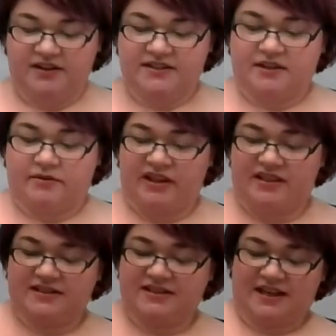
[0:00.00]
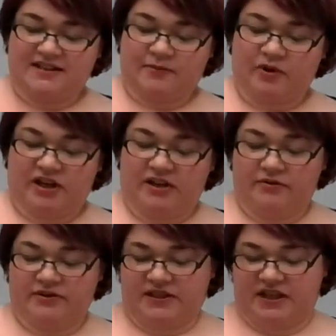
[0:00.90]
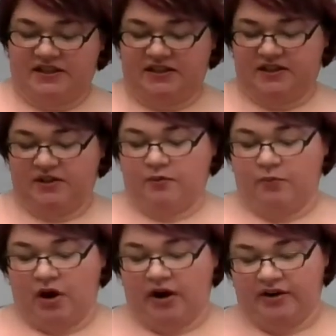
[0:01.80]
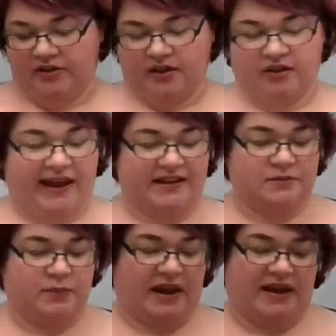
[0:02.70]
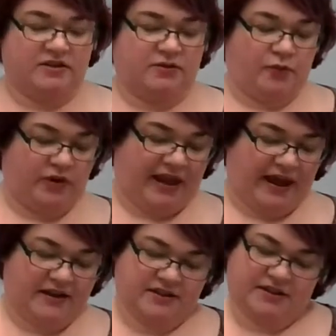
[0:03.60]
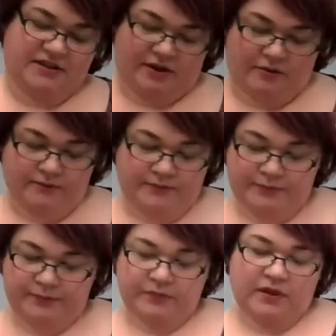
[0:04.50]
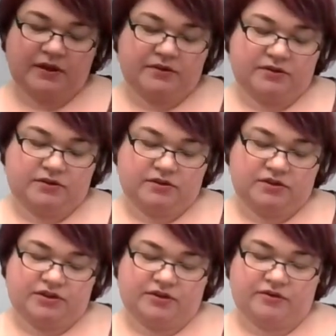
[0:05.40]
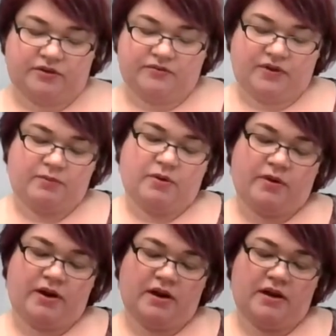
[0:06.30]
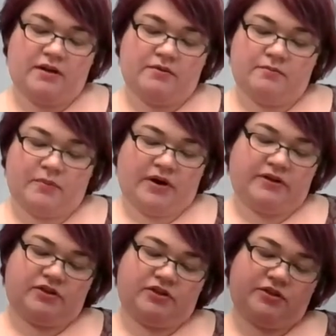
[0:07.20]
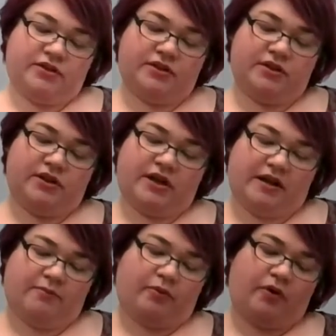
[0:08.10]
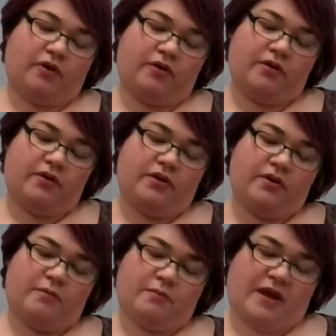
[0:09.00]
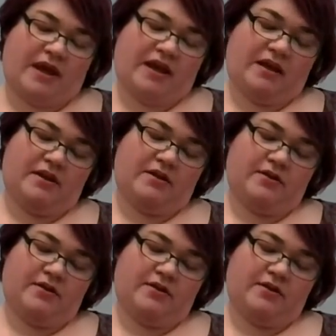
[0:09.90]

So in this case, I'm going to use this to mark the last page for that. So January, February, March, April, May.